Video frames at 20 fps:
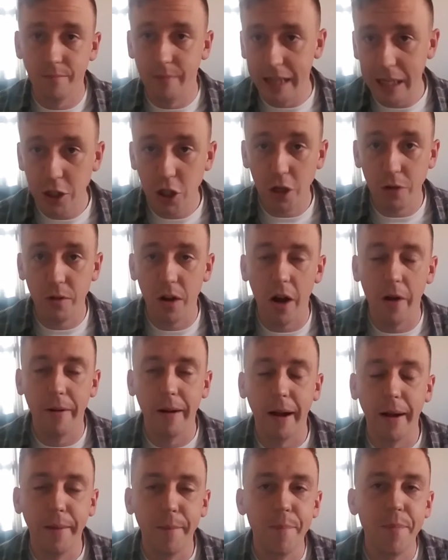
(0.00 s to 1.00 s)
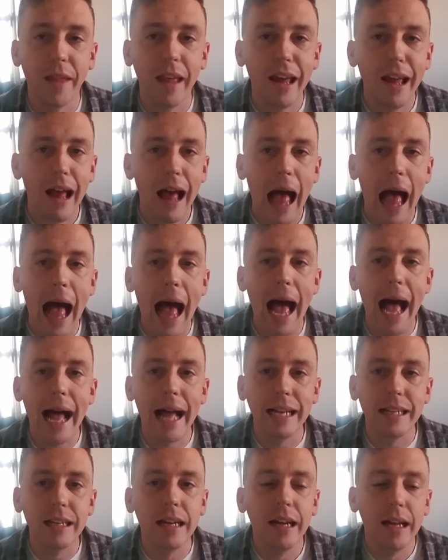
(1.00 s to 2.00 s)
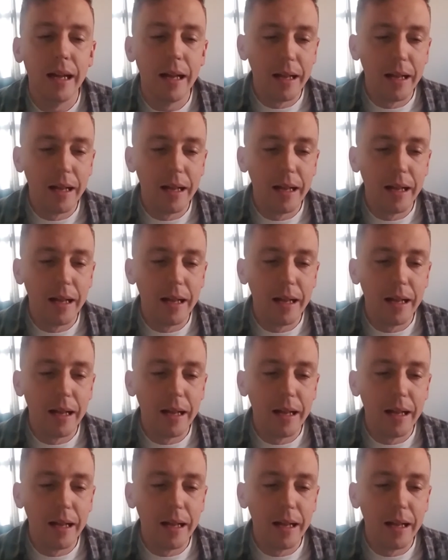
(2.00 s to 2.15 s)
issue going on. And